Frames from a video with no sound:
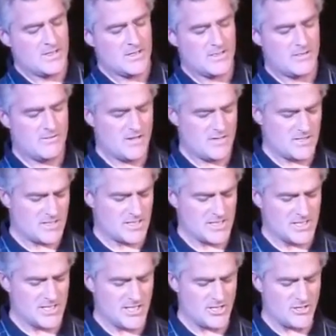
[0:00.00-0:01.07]
Carruthers
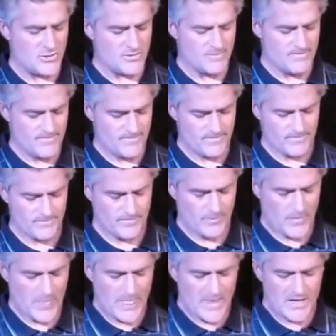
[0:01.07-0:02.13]
continued.
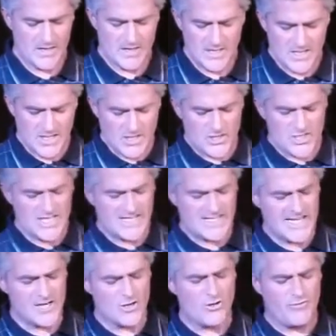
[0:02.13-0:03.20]
She
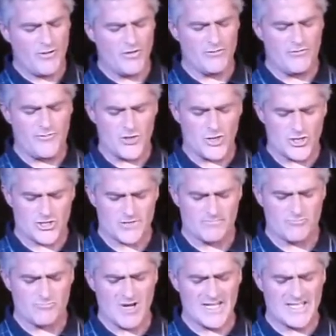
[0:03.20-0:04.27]
teed off on the first,
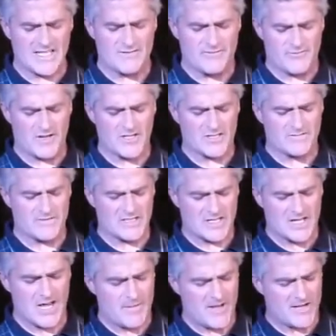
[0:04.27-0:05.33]
right in front of the
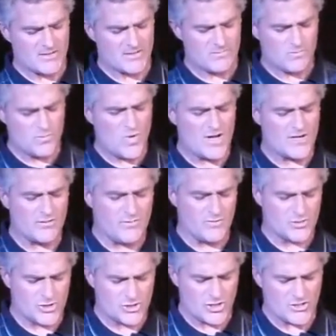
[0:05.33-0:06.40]
clubhouse, wonderful
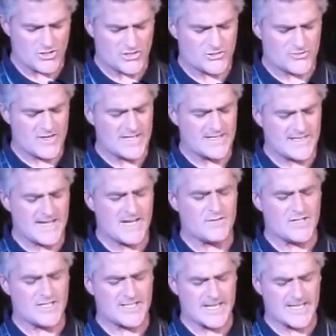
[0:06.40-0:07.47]
shot straight down
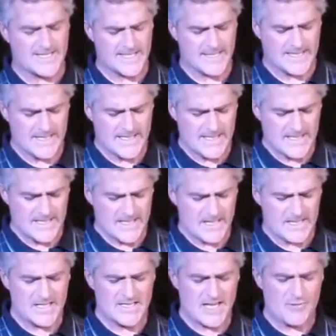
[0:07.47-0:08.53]
the centre,
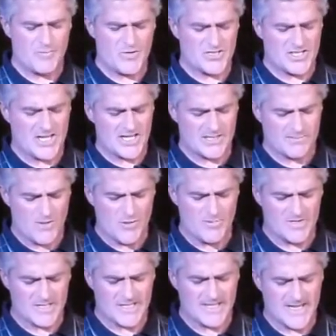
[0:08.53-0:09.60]
and at that precise
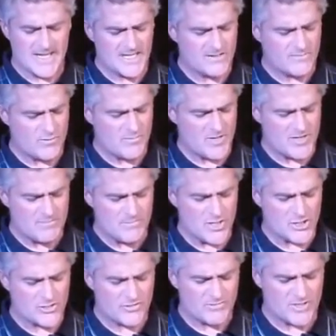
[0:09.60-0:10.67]
moment, a native woman
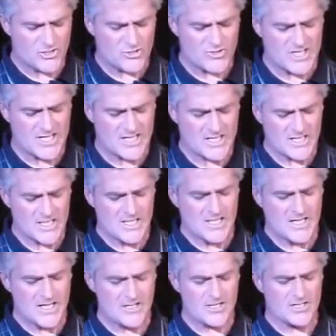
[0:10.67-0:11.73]
emerged from the trees,
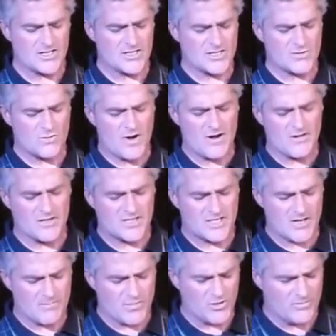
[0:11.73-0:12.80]
hit her square in the
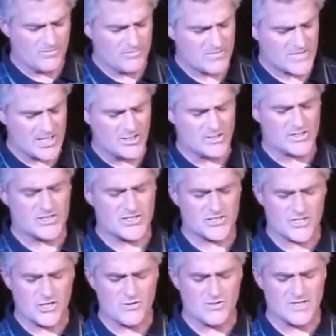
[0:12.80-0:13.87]
temple, killed her
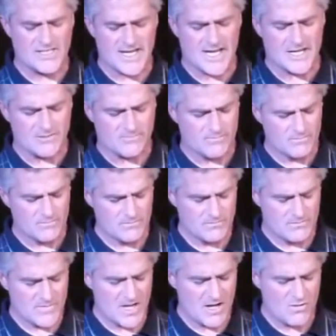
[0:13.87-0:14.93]
stone dead.
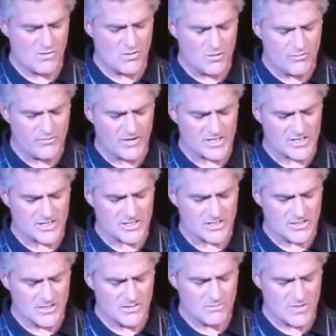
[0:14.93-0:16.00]
How awful, I said.
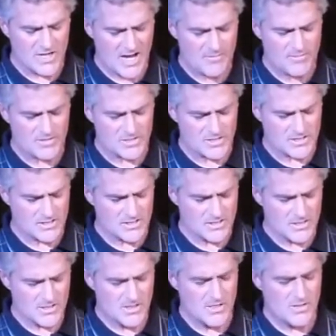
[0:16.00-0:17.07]
What happened?
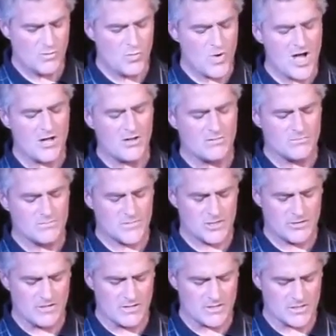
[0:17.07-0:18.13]
Well,
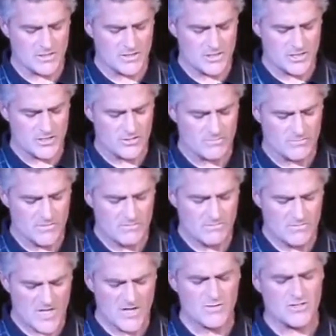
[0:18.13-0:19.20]
Carruthers continued,
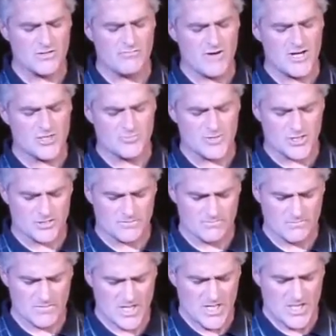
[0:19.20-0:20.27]
there was an arrangement.
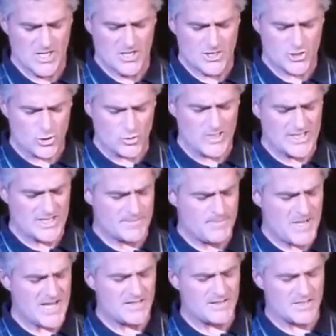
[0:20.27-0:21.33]
Joyce
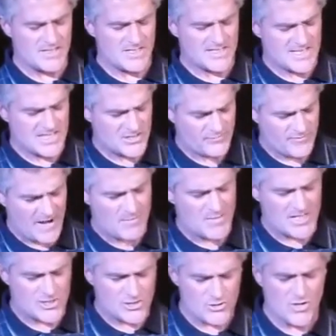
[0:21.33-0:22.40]
paid the deceased family
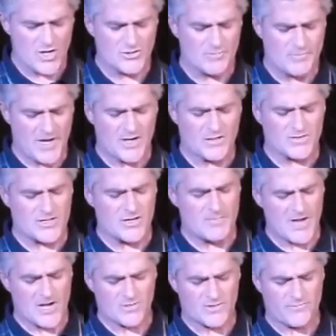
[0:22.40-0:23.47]
£200
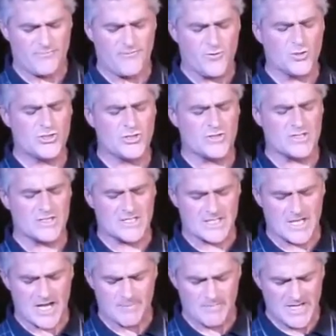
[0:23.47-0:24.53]
thereabouts, a fortune at the
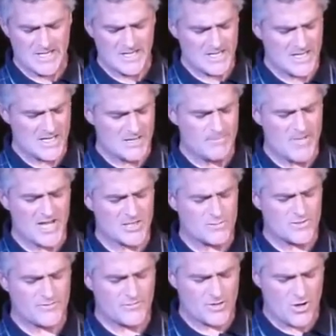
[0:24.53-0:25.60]
time, and the matter
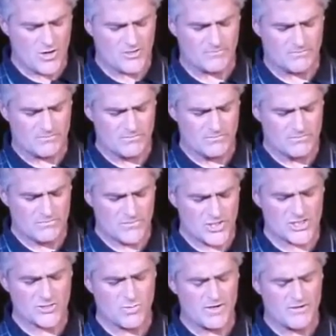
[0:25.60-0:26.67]
was forgotten.
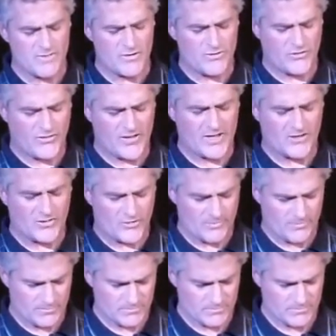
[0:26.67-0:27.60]
Just one of those things.